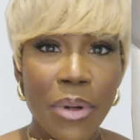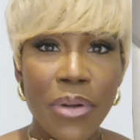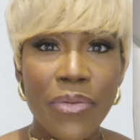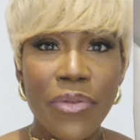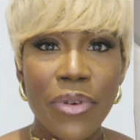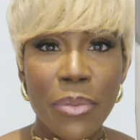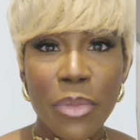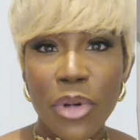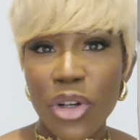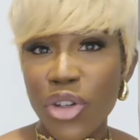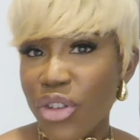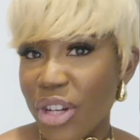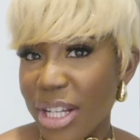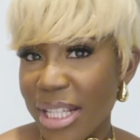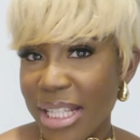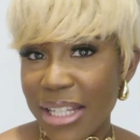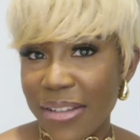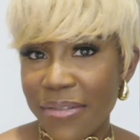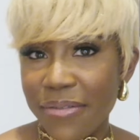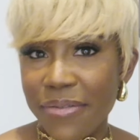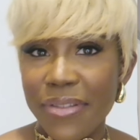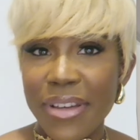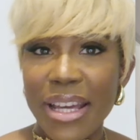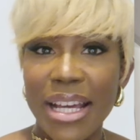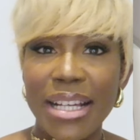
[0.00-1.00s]
going for more dressy
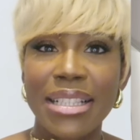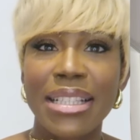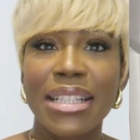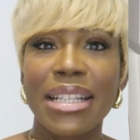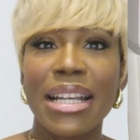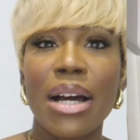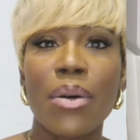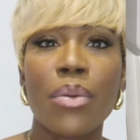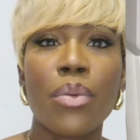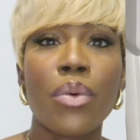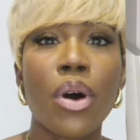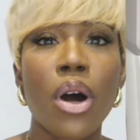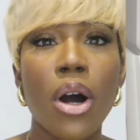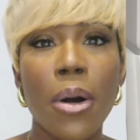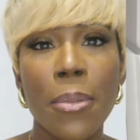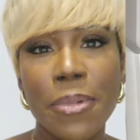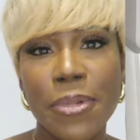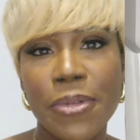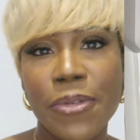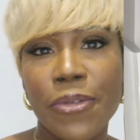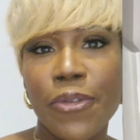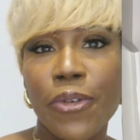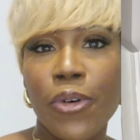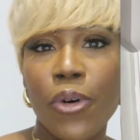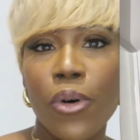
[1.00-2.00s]
effect then i will
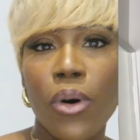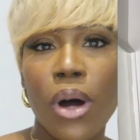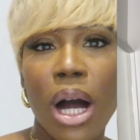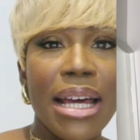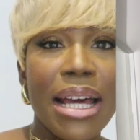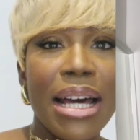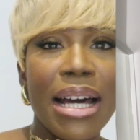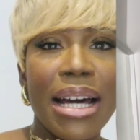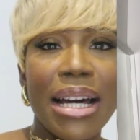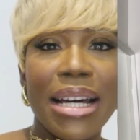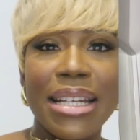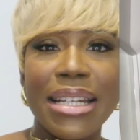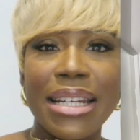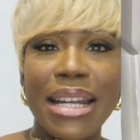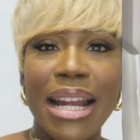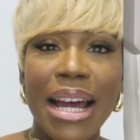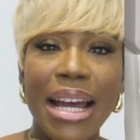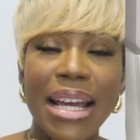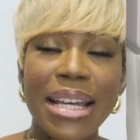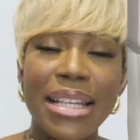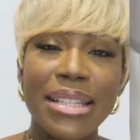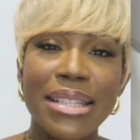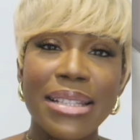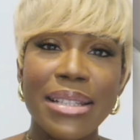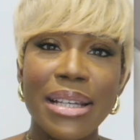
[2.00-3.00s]
opt for a
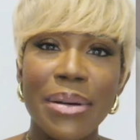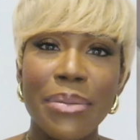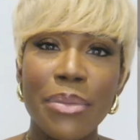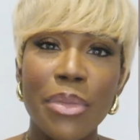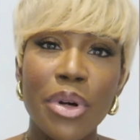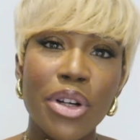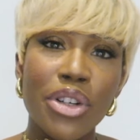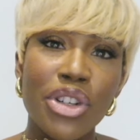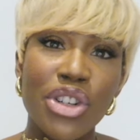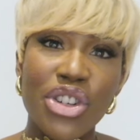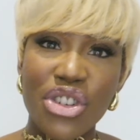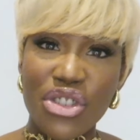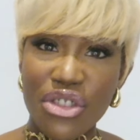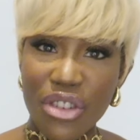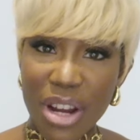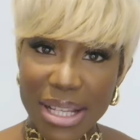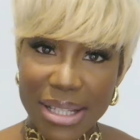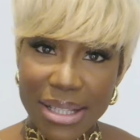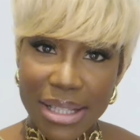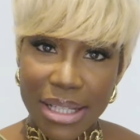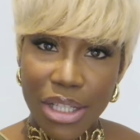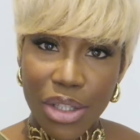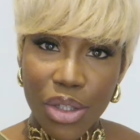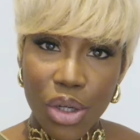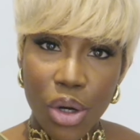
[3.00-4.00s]
nice a more
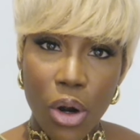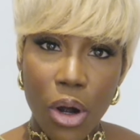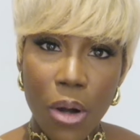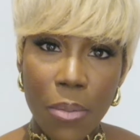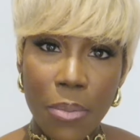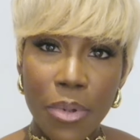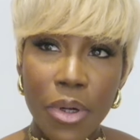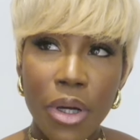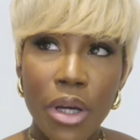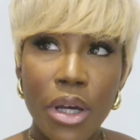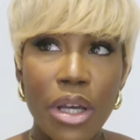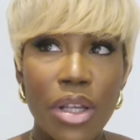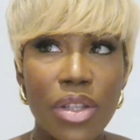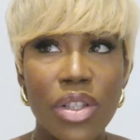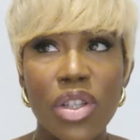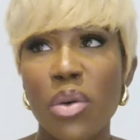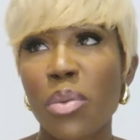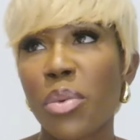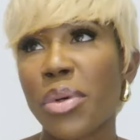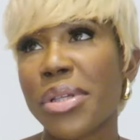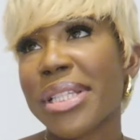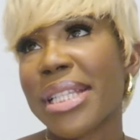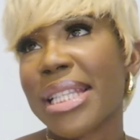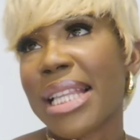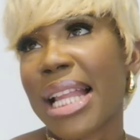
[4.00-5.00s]
dressy top so
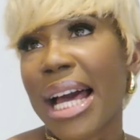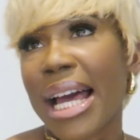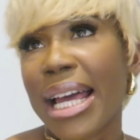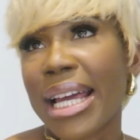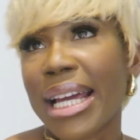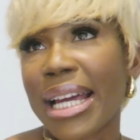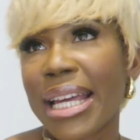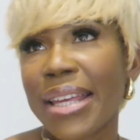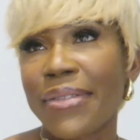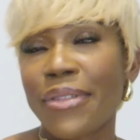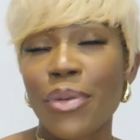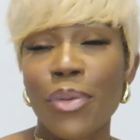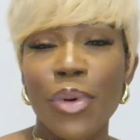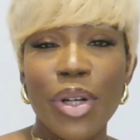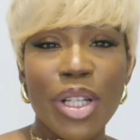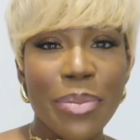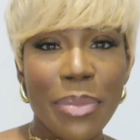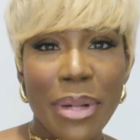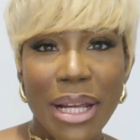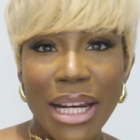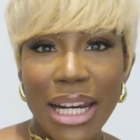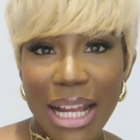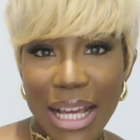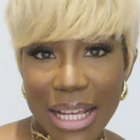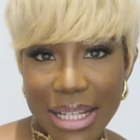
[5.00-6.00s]
almost like if you watch
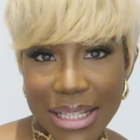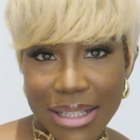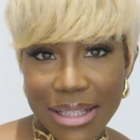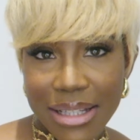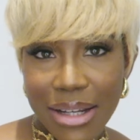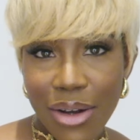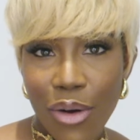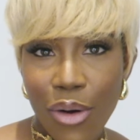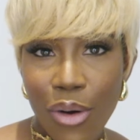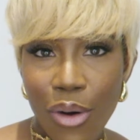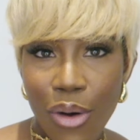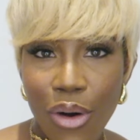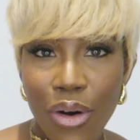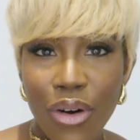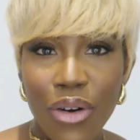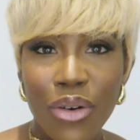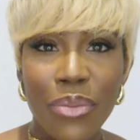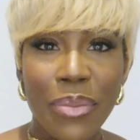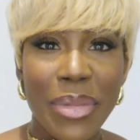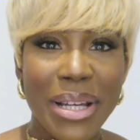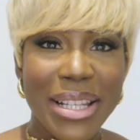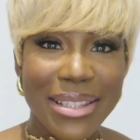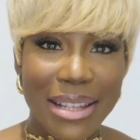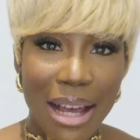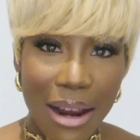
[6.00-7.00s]
my last haul
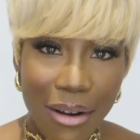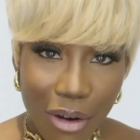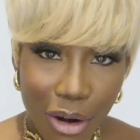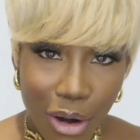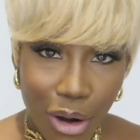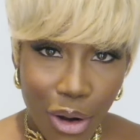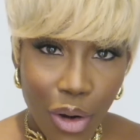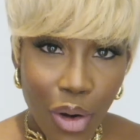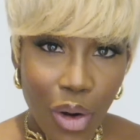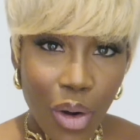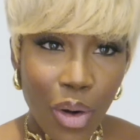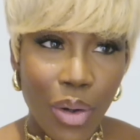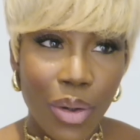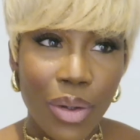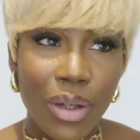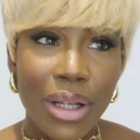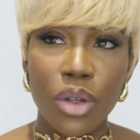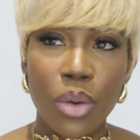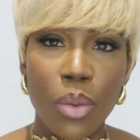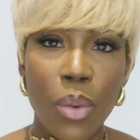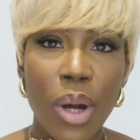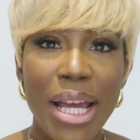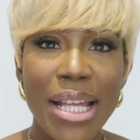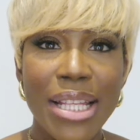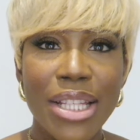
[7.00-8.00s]
my zara haul
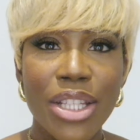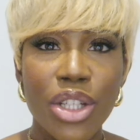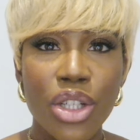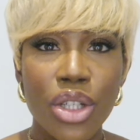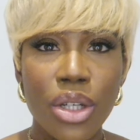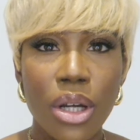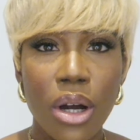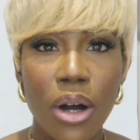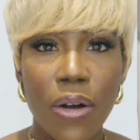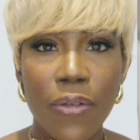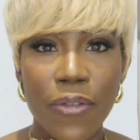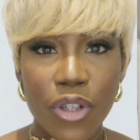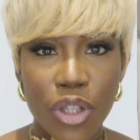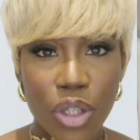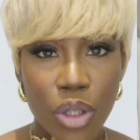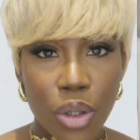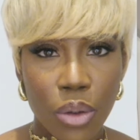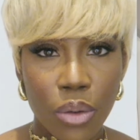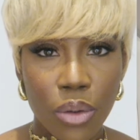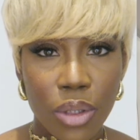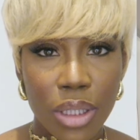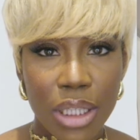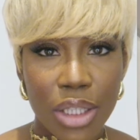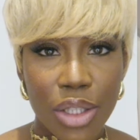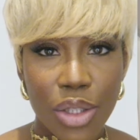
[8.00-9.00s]
the white off
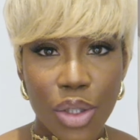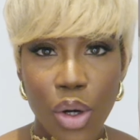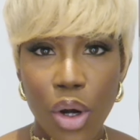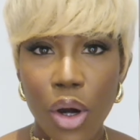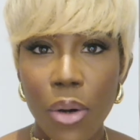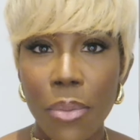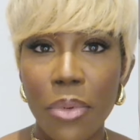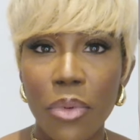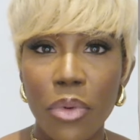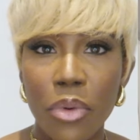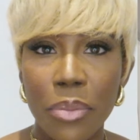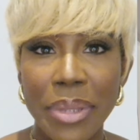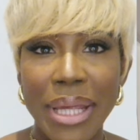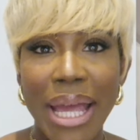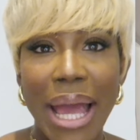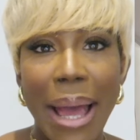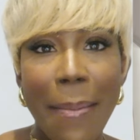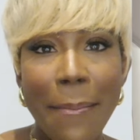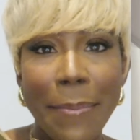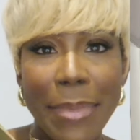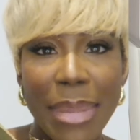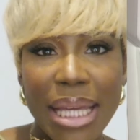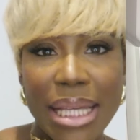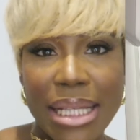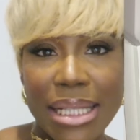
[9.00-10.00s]
shoulder top will be
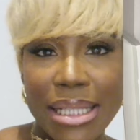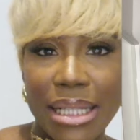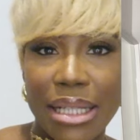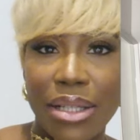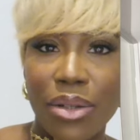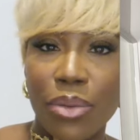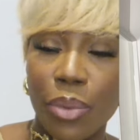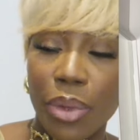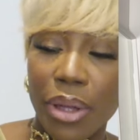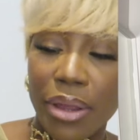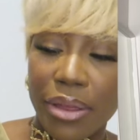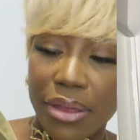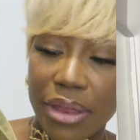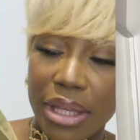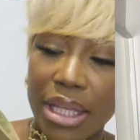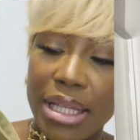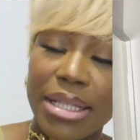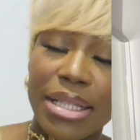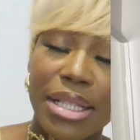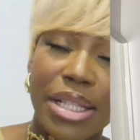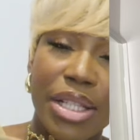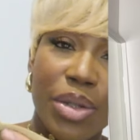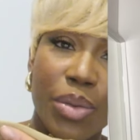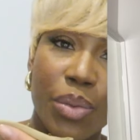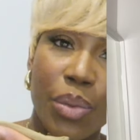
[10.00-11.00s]
amazing with
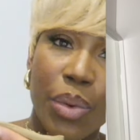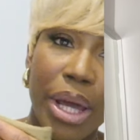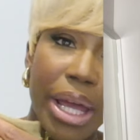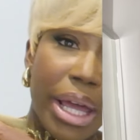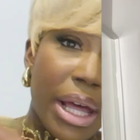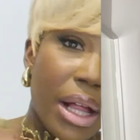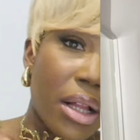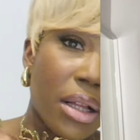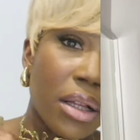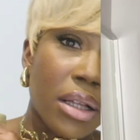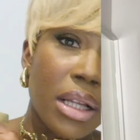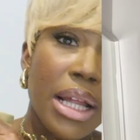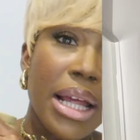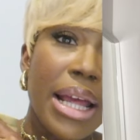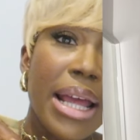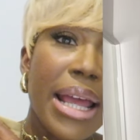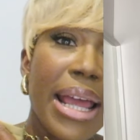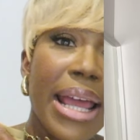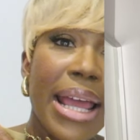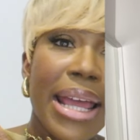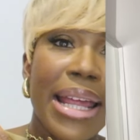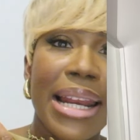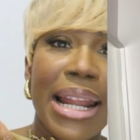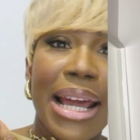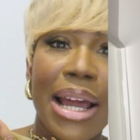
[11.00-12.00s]
this as well
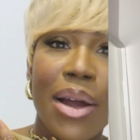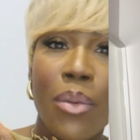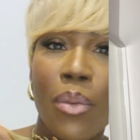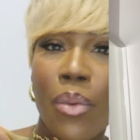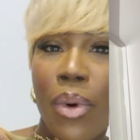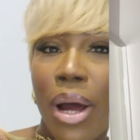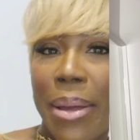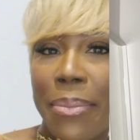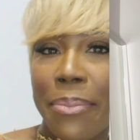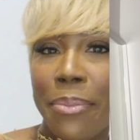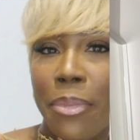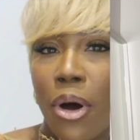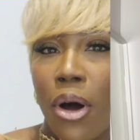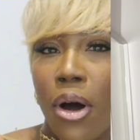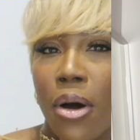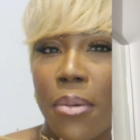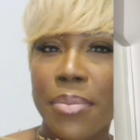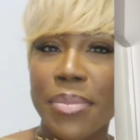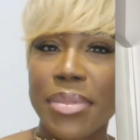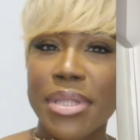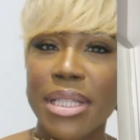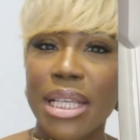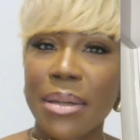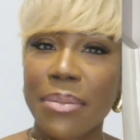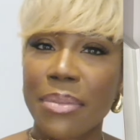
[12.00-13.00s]
and like white
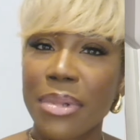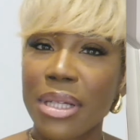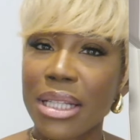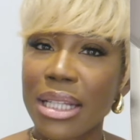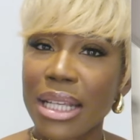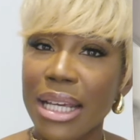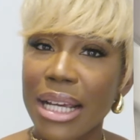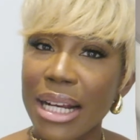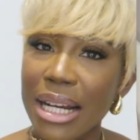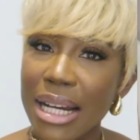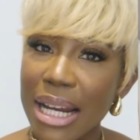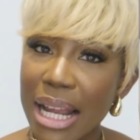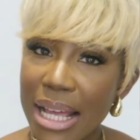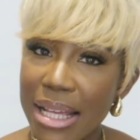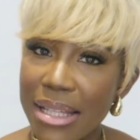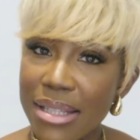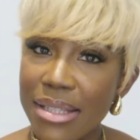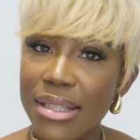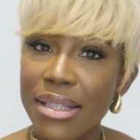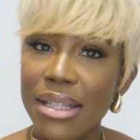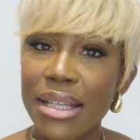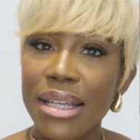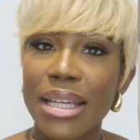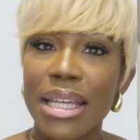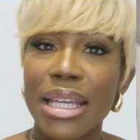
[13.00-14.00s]
pumps keeping it
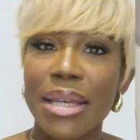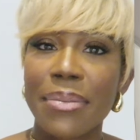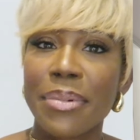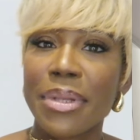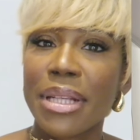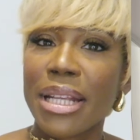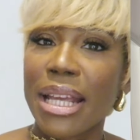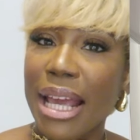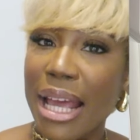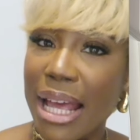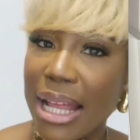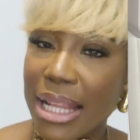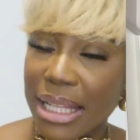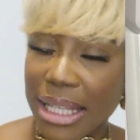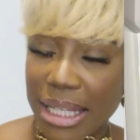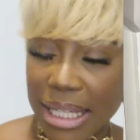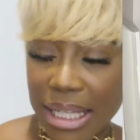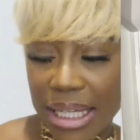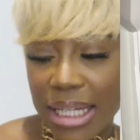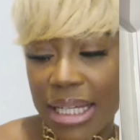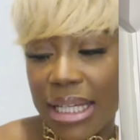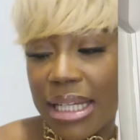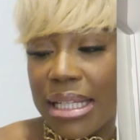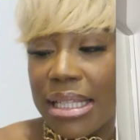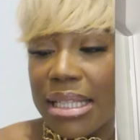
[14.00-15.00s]
classy keeping it
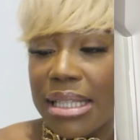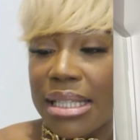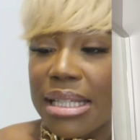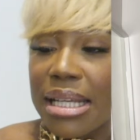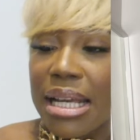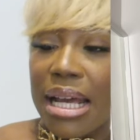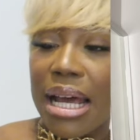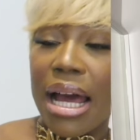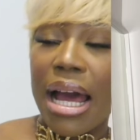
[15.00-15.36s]
elegant